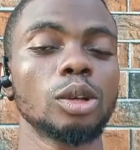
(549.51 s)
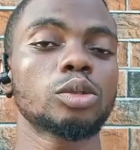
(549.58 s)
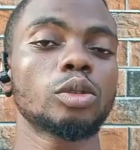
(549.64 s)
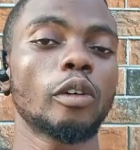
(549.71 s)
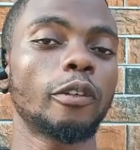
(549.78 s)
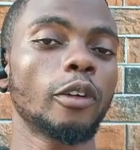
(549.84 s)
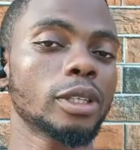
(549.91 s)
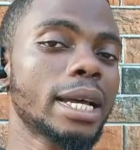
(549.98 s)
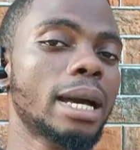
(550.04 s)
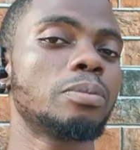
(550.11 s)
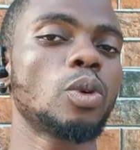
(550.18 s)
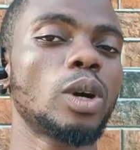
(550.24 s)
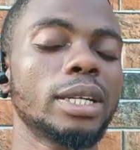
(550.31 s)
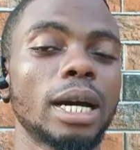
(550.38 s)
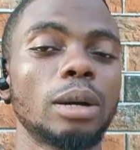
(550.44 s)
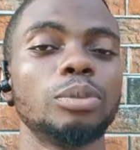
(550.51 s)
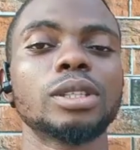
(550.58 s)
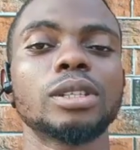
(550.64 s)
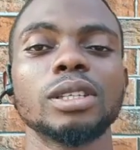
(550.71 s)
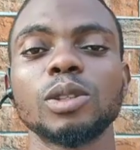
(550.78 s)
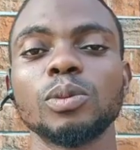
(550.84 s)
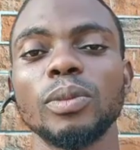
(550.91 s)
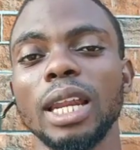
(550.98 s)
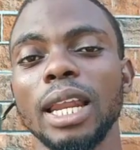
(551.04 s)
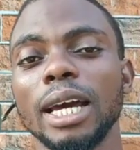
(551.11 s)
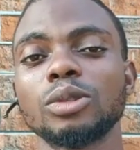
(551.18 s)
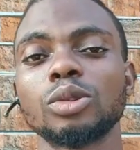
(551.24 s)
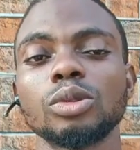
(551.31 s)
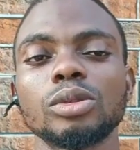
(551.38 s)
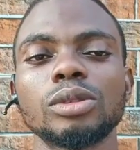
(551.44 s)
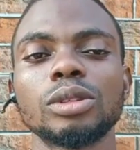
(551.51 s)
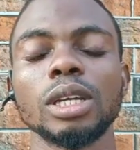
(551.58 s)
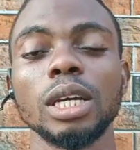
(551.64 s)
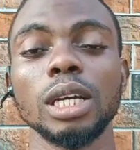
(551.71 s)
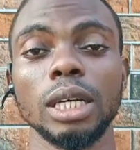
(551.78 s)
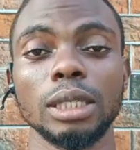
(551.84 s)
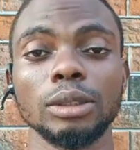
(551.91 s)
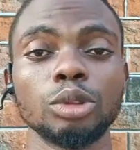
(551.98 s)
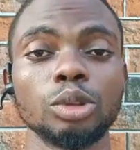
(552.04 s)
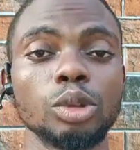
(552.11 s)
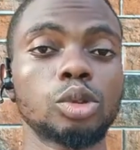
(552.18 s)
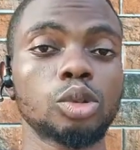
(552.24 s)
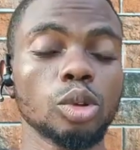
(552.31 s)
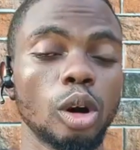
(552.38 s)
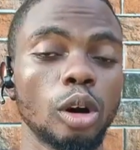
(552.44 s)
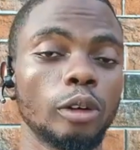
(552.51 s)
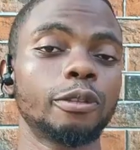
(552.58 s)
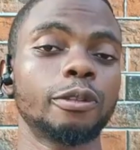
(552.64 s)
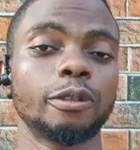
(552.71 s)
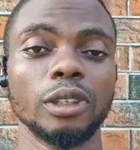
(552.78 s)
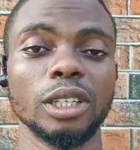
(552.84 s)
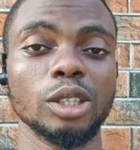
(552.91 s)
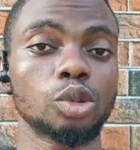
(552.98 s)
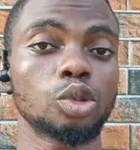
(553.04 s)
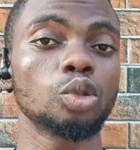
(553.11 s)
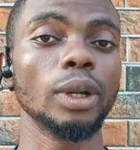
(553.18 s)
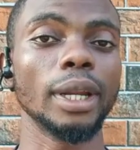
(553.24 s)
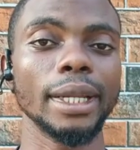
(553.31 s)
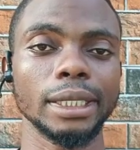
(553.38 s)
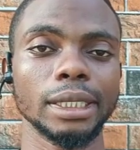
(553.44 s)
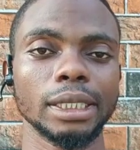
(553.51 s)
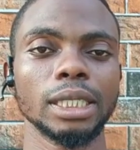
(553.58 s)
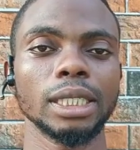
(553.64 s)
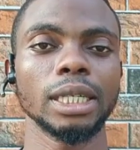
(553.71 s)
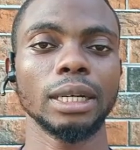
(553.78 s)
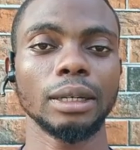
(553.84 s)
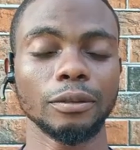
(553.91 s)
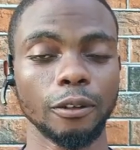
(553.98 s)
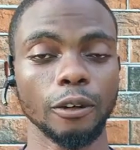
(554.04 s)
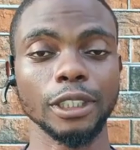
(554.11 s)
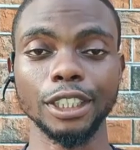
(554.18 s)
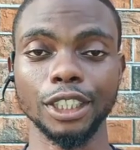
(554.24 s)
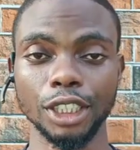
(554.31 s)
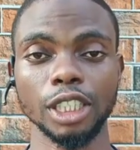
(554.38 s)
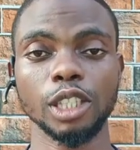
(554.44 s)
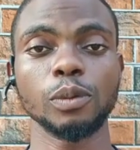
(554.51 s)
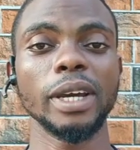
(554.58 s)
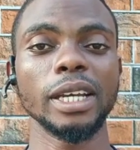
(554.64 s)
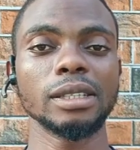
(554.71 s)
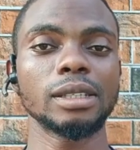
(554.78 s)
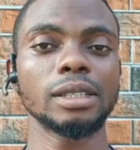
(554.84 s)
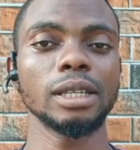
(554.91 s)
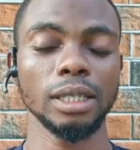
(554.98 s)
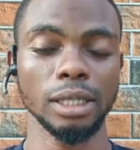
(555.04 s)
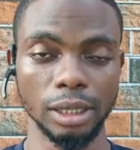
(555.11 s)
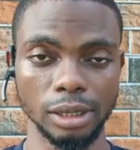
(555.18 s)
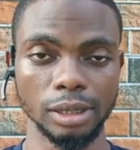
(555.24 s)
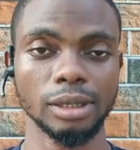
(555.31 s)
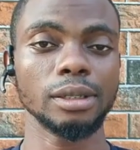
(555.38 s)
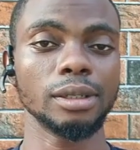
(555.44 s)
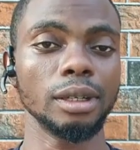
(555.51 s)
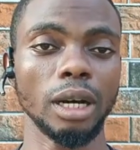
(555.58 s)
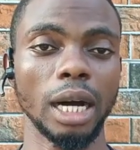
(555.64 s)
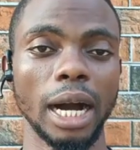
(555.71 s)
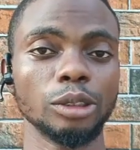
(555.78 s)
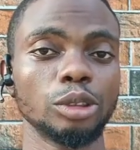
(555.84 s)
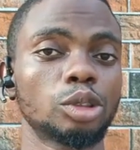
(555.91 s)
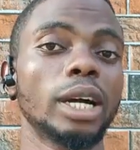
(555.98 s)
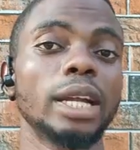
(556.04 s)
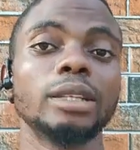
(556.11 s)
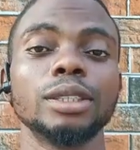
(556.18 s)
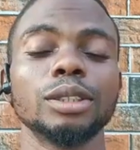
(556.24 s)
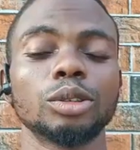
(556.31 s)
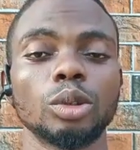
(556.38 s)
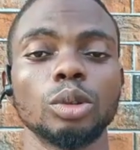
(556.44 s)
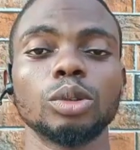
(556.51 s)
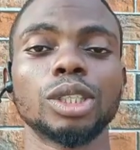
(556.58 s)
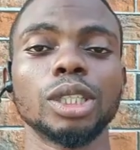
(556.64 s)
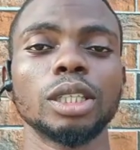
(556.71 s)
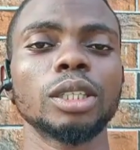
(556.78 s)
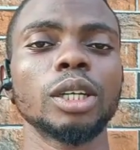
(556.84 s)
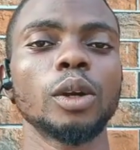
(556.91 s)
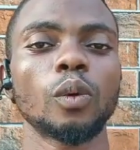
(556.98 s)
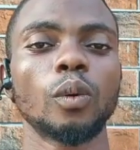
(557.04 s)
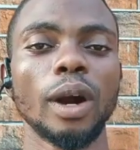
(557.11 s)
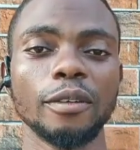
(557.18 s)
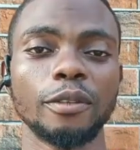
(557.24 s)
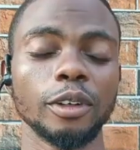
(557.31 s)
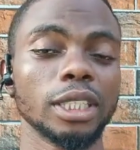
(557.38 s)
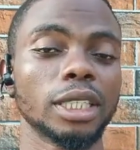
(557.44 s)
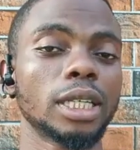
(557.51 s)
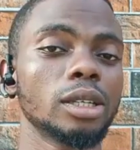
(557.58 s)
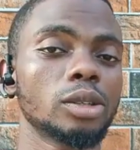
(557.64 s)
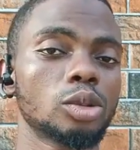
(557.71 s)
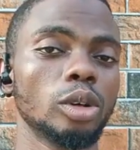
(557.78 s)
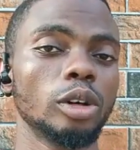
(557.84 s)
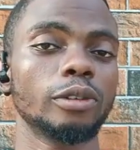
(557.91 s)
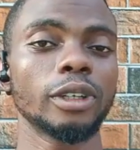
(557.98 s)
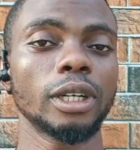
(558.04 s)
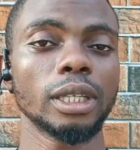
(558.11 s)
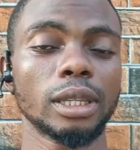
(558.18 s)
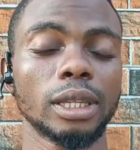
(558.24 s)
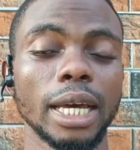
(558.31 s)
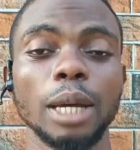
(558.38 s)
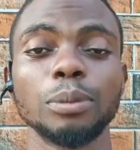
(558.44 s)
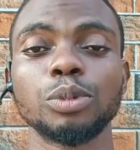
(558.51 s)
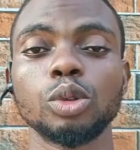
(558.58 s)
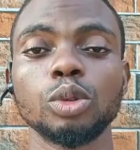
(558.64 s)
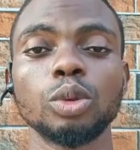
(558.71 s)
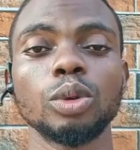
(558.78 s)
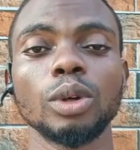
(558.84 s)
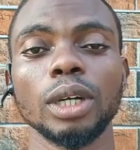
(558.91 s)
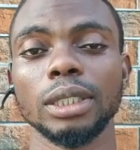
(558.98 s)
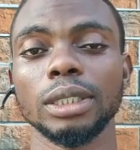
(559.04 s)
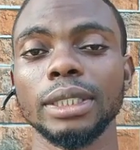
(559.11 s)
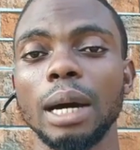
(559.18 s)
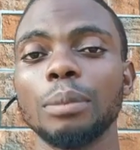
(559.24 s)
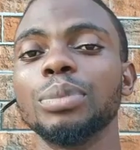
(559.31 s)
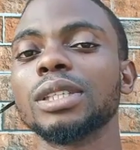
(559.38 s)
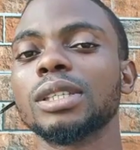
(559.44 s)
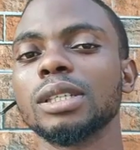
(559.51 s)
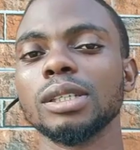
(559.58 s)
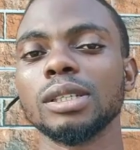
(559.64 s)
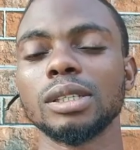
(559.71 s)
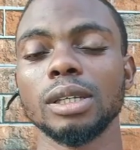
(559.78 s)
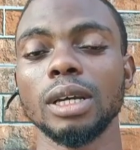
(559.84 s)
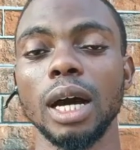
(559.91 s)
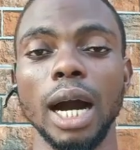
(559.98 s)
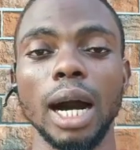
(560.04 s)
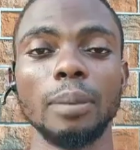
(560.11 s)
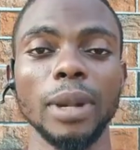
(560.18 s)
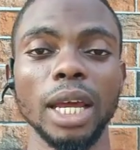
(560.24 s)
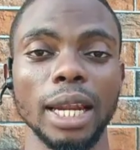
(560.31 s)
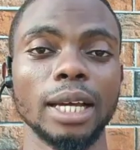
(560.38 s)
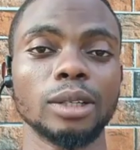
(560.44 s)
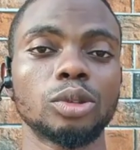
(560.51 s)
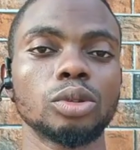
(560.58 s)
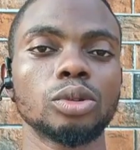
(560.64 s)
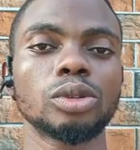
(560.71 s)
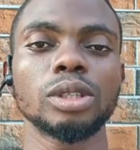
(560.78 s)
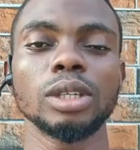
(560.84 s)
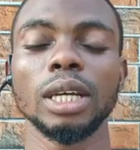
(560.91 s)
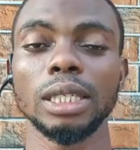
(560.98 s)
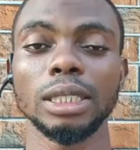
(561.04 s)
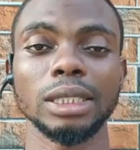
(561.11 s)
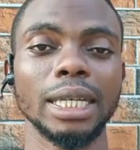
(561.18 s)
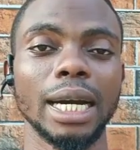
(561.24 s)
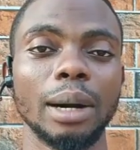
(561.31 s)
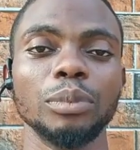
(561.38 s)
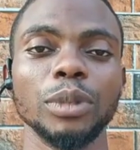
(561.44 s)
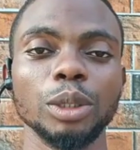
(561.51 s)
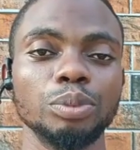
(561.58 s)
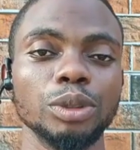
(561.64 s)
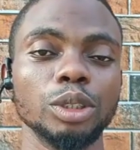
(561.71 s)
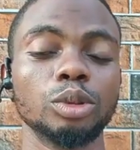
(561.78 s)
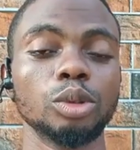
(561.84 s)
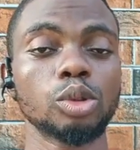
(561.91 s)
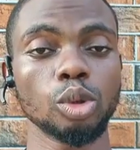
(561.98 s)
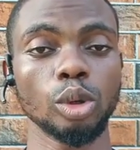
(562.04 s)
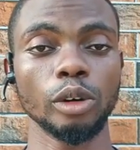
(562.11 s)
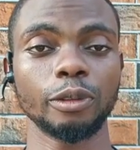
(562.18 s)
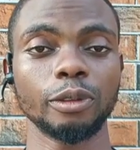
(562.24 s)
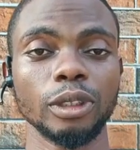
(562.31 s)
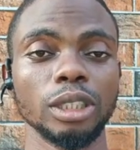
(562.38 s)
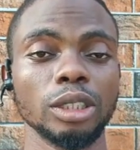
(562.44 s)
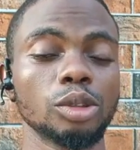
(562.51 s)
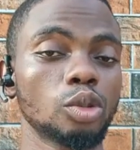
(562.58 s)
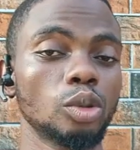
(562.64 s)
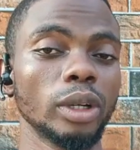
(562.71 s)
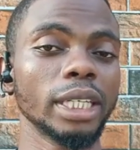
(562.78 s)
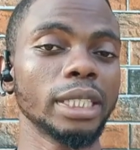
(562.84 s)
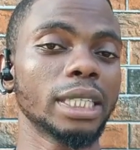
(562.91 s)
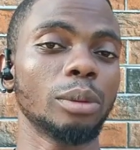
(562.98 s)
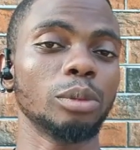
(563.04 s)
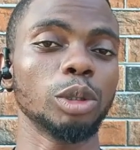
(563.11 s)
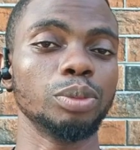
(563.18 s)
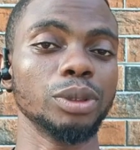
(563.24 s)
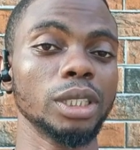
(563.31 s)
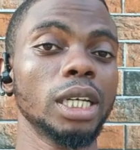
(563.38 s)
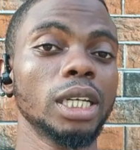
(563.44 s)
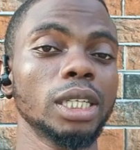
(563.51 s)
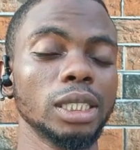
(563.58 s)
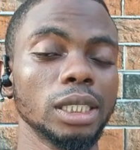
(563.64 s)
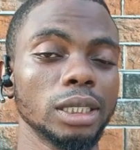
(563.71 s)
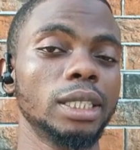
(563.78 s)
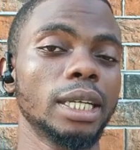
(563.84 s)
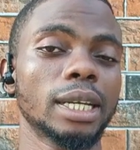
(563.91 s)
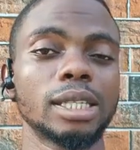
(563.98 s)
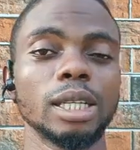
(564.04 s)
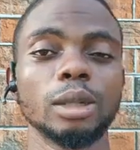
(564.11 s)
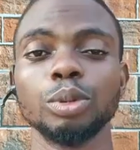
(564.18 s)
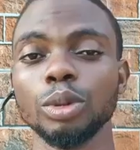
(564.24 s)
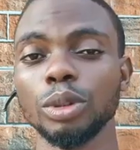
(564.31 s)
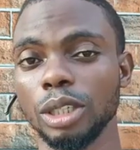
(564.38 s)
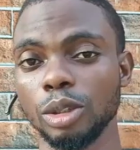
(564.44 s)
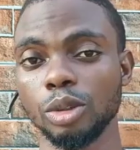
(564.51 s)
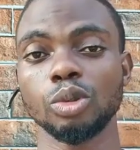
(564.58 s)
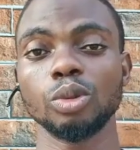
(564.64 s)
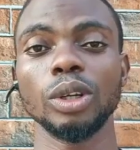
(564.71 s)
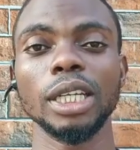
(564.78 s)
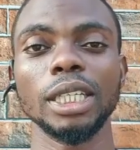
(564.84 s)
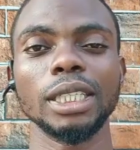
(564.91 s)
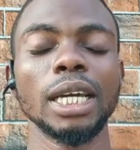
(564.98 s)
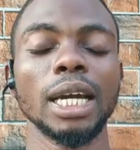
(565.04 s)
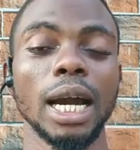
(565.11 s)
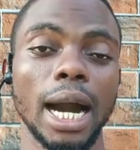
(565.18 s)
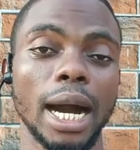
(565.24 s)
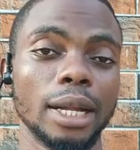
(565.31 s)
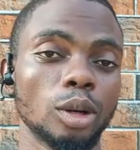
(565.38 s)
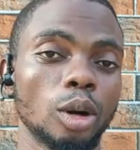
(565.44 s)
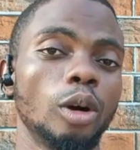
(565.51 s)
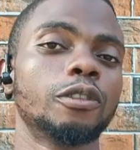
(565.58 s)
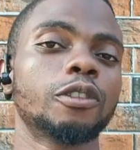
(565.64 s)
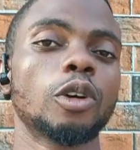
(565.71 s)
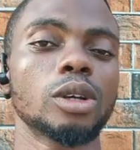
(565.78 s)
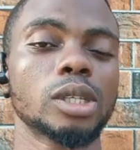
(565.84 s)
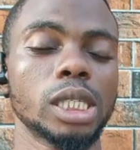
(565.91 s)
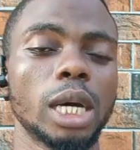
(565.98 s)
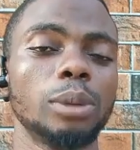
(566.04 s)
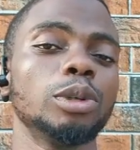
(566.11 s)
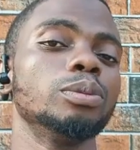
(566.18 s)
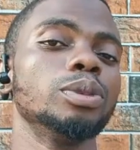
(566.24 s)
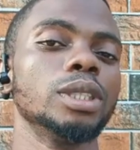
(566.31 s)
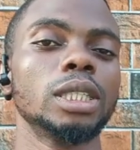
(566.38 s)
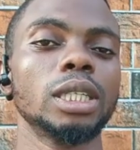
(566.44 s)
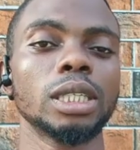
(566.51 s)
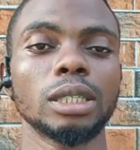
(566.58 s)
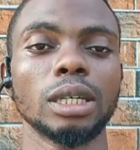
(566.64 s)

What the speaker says: So for type 1 diabetes mellitus, use of insulin for the treatment is usually the solution, while for the case of type 2 diabetes mellitus, there may be use of insulin, there may be injectable insulin, and of course there may be